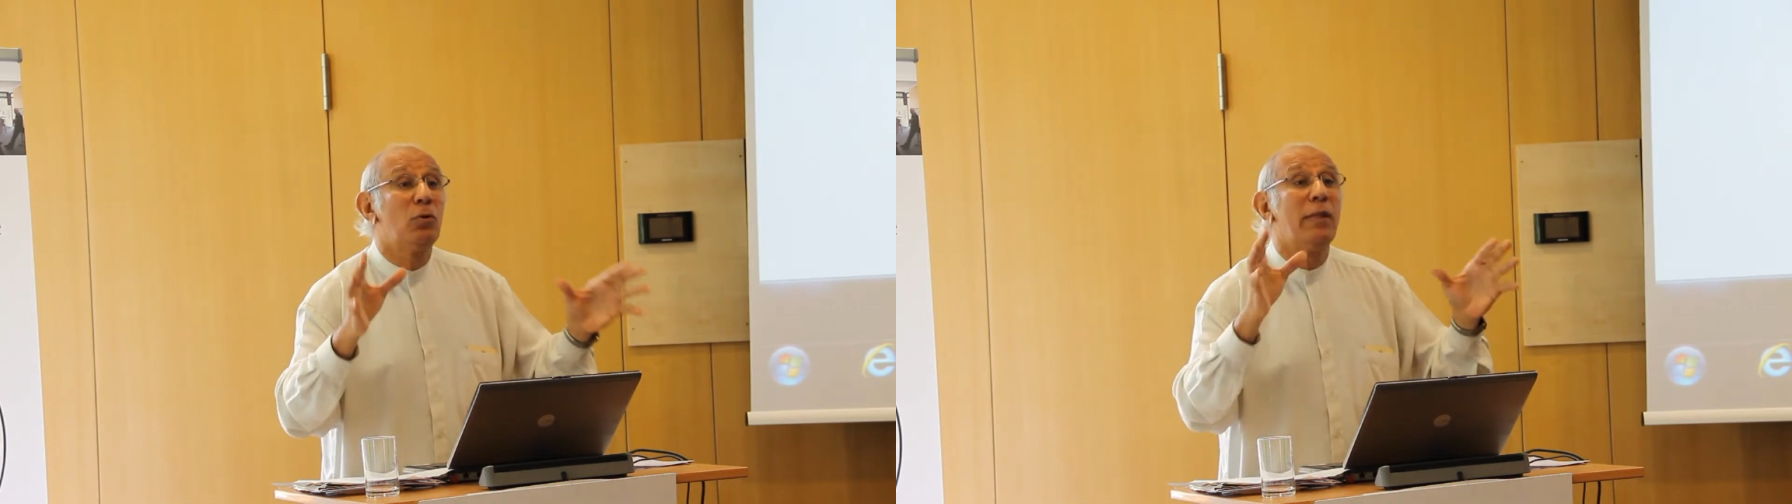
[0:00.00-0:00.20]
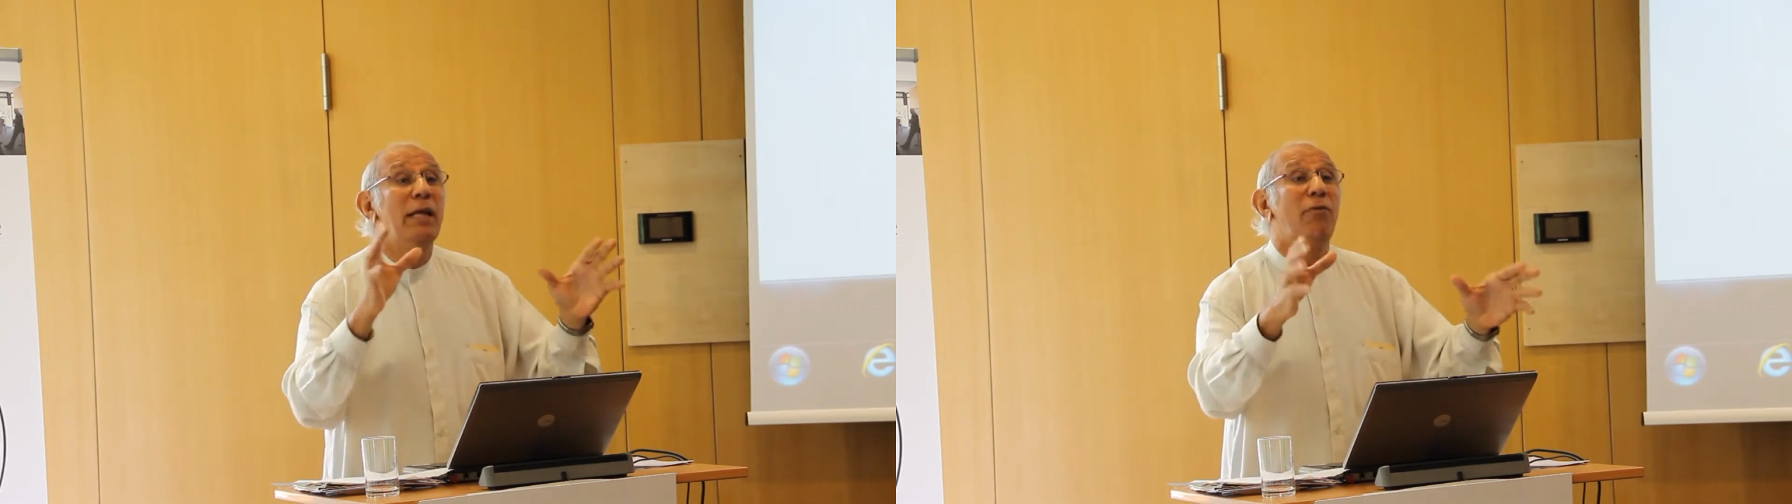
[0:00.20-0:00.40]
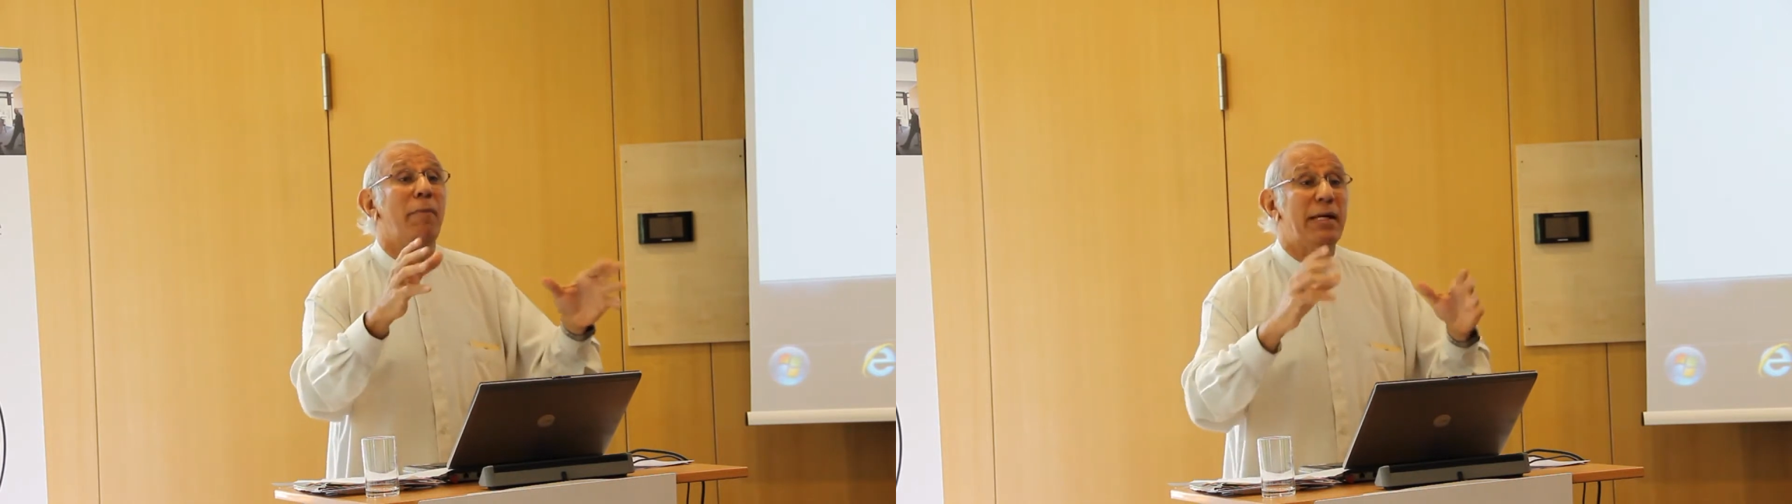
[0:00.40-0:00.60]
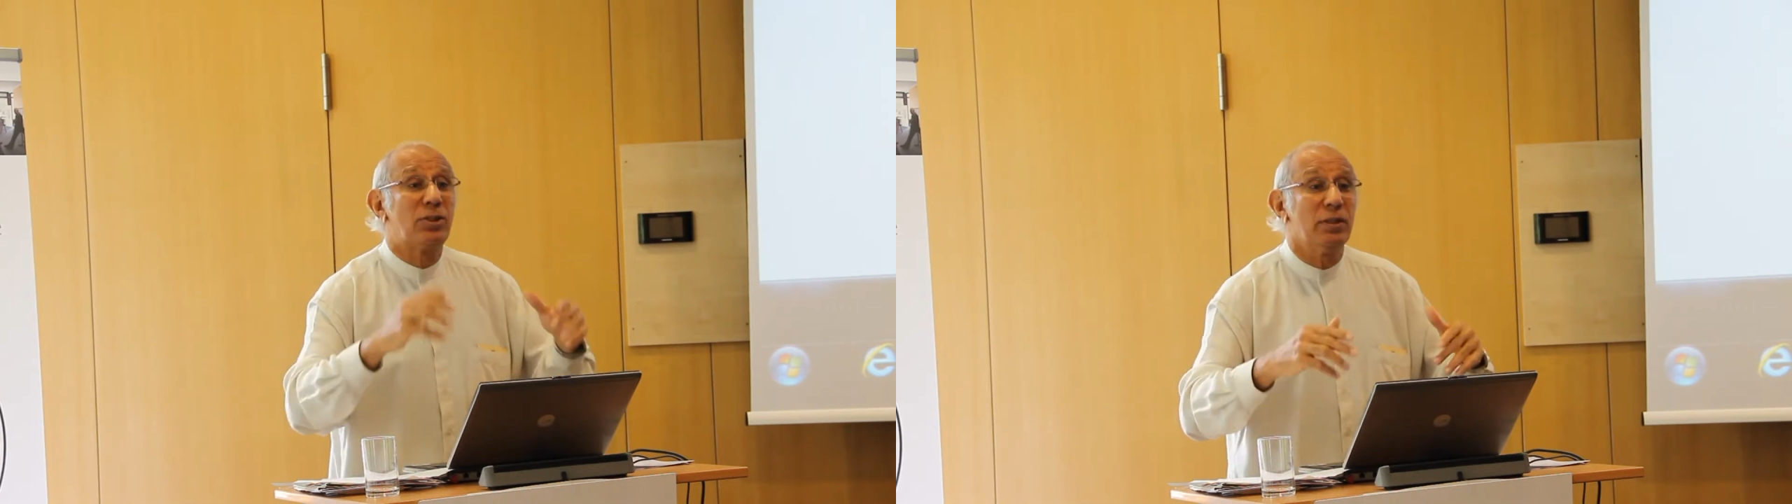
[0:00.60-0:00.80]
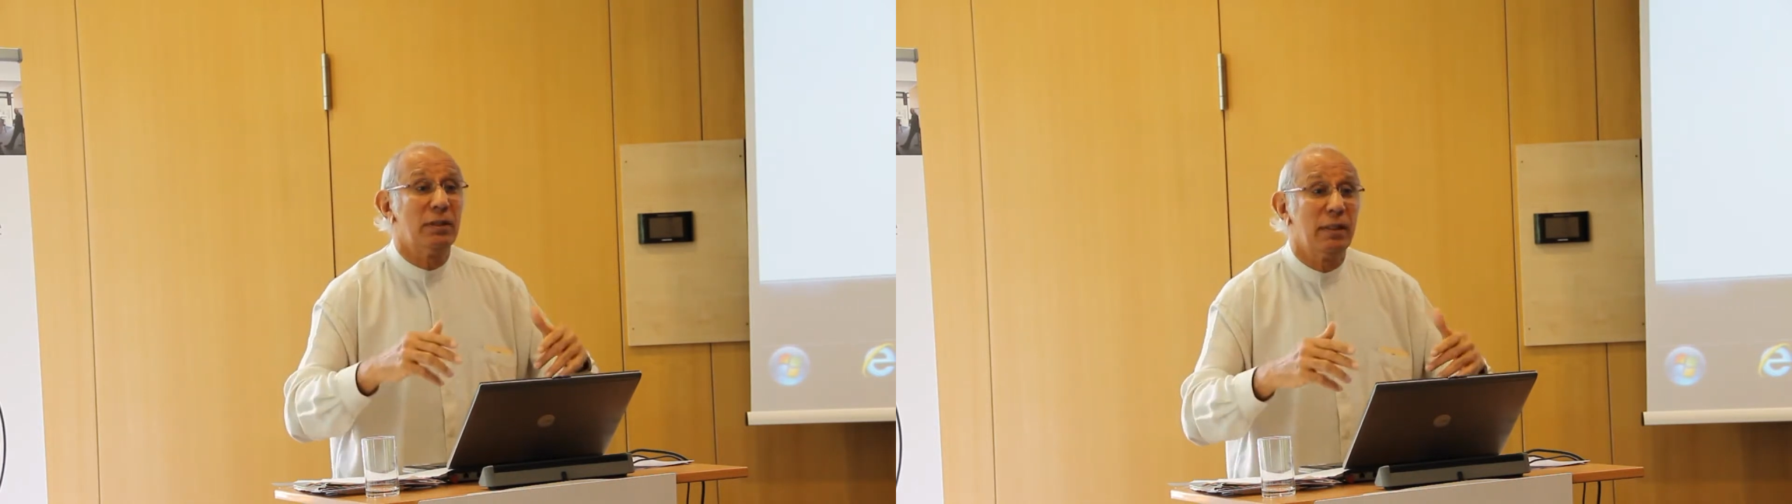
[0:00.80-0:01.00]
to the
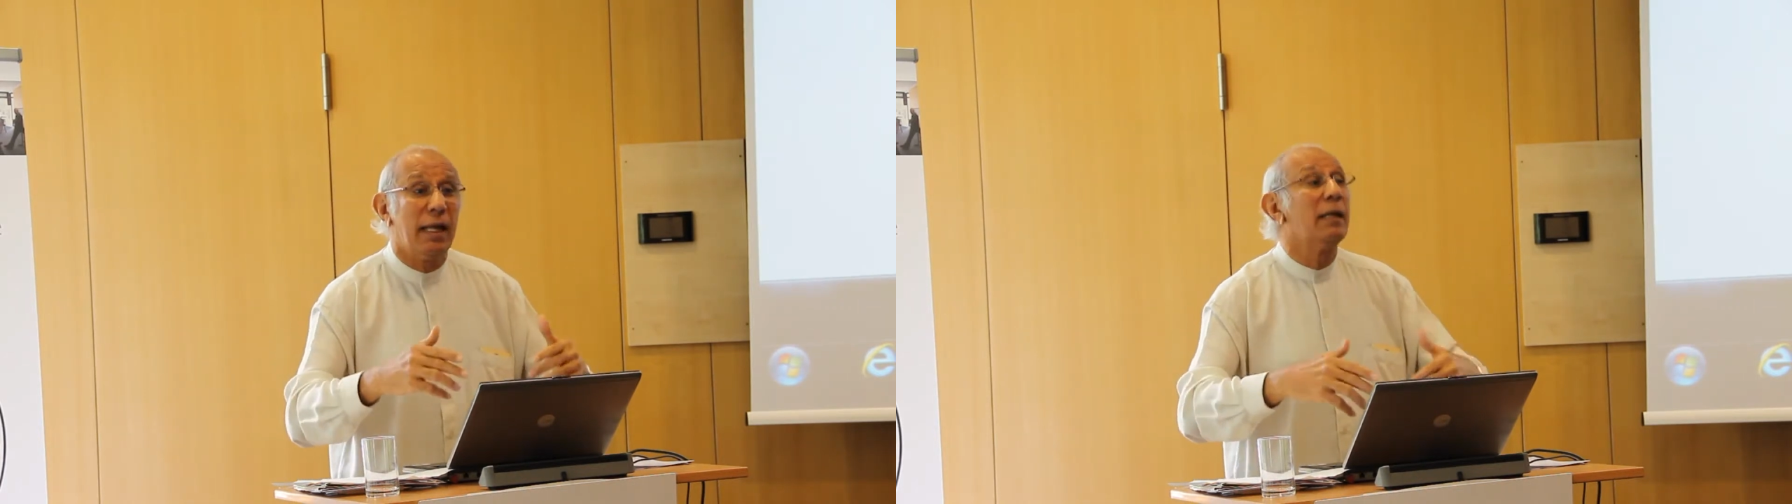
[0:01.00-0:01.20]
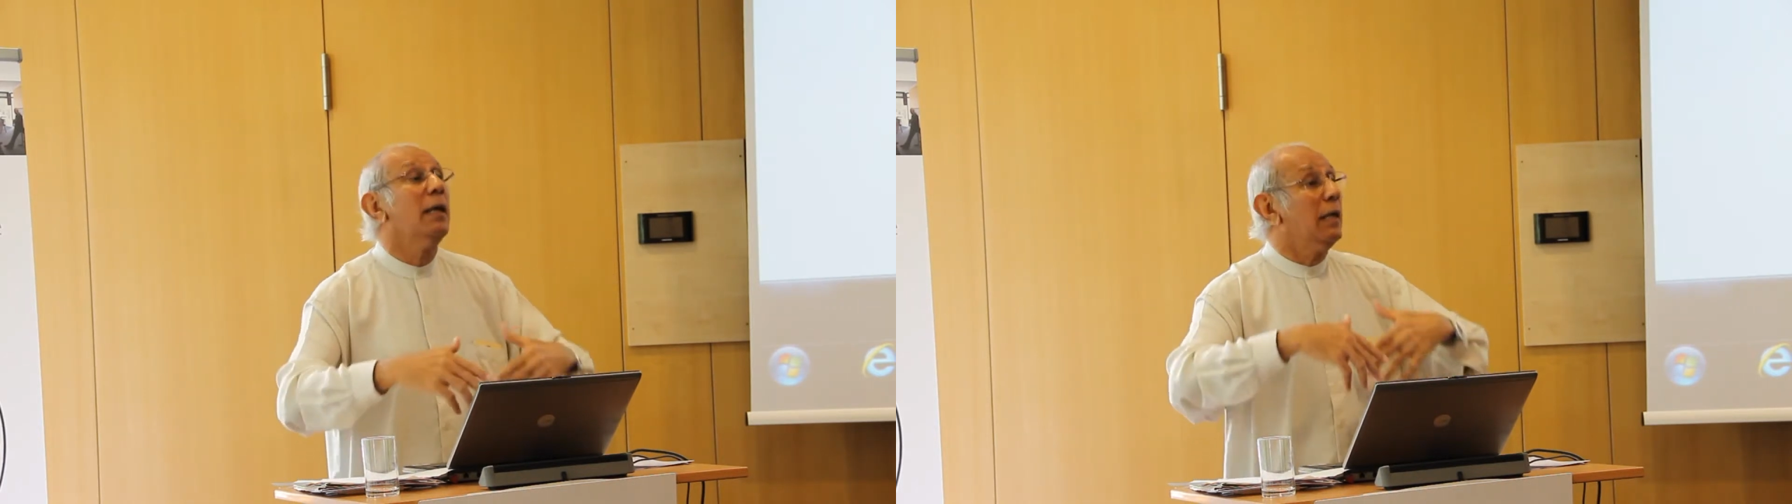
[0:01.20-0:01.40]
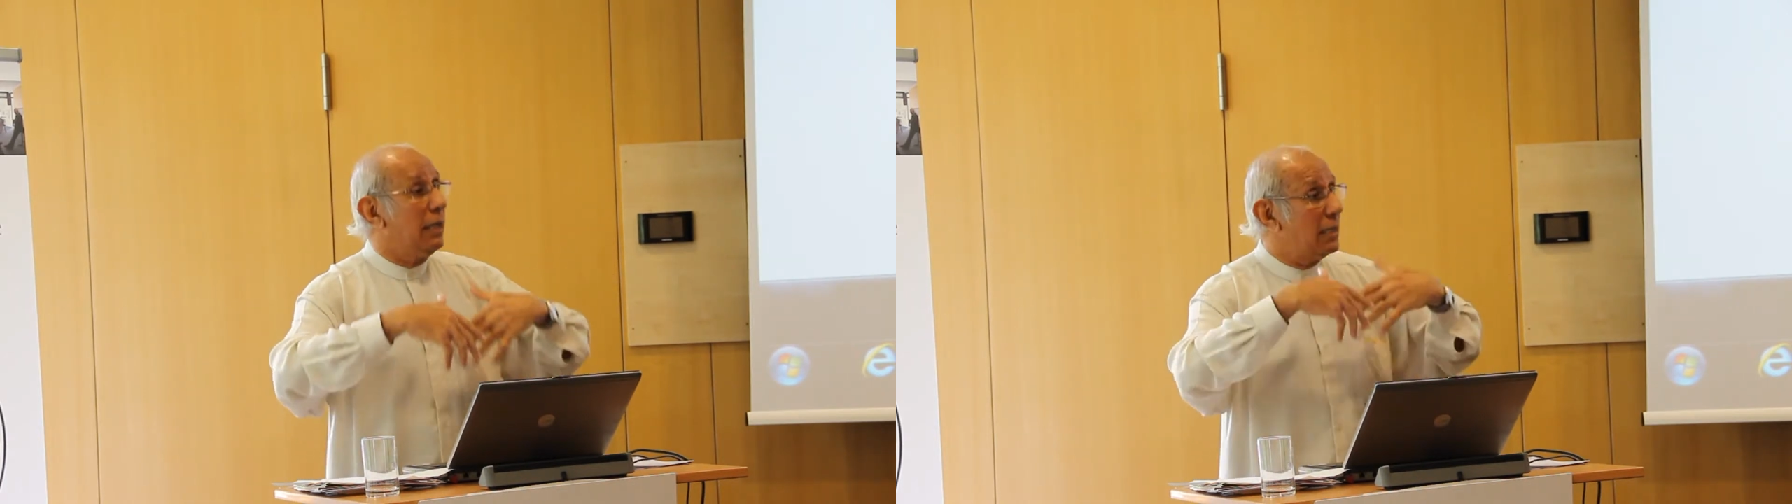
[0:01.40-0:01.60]
information that